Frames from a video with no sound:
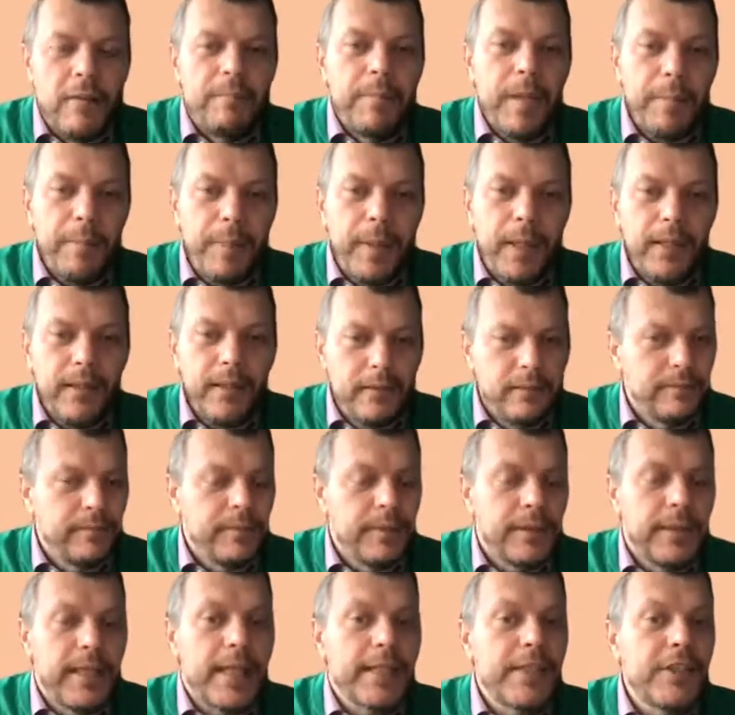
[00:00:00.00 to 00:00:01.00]
People,
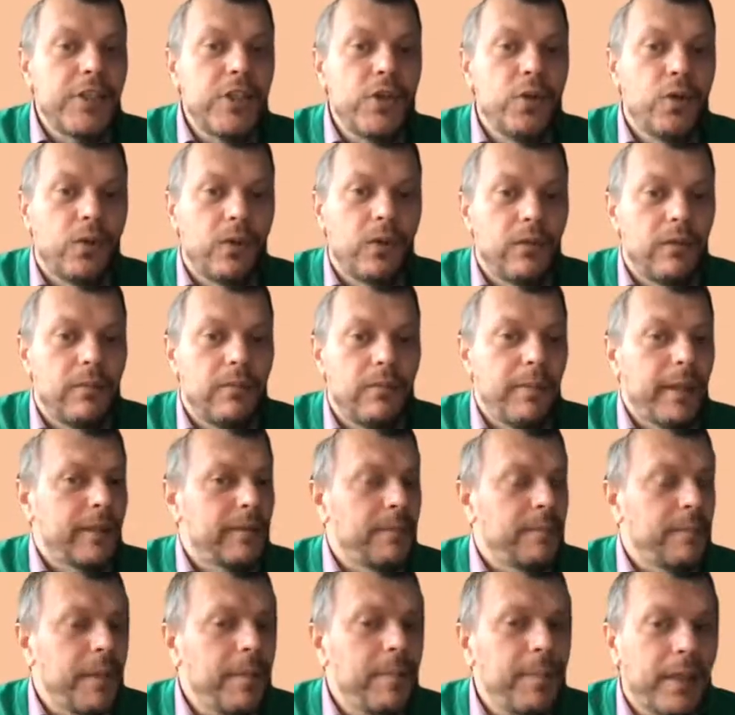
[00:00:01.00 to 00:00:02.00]
that's you,
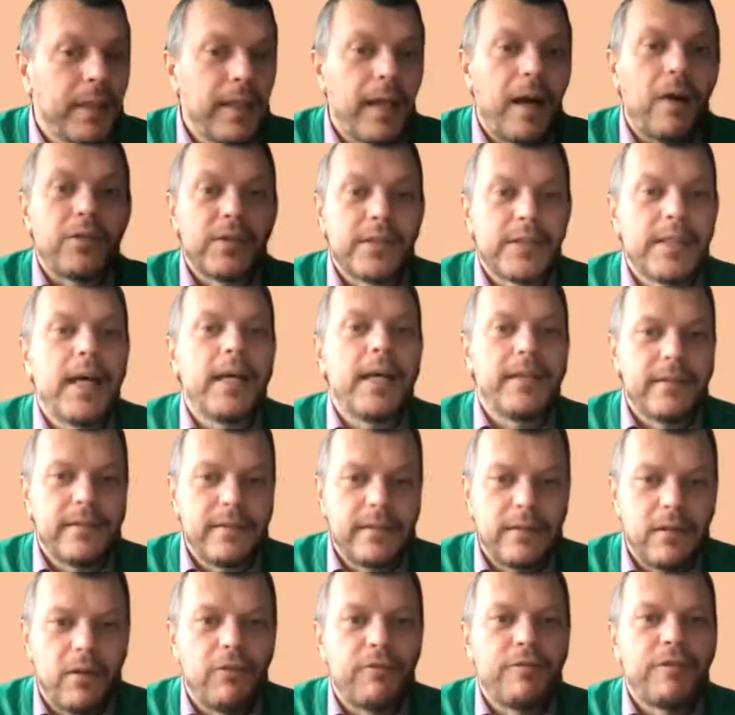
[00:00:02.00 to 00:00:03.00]
but people outside
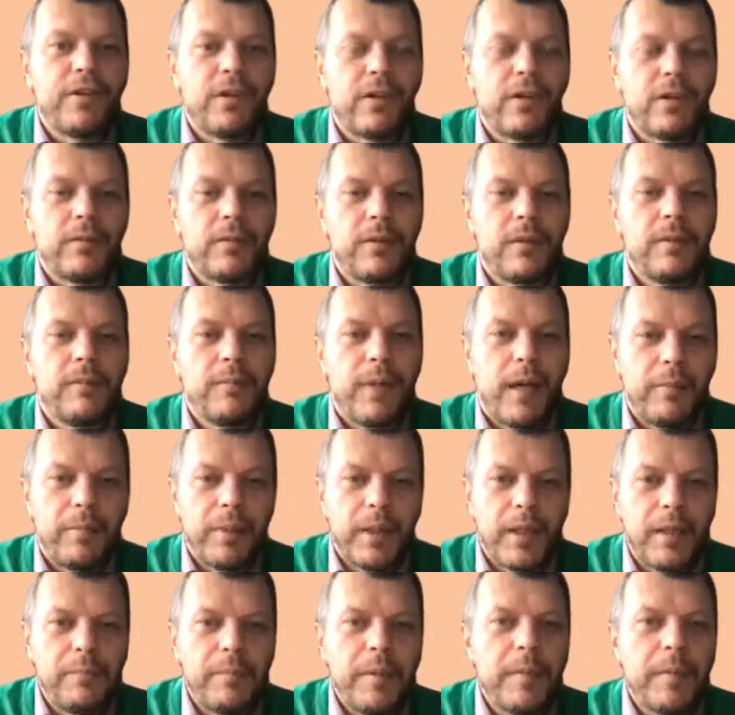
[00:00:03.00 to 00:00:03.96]
of your bubble,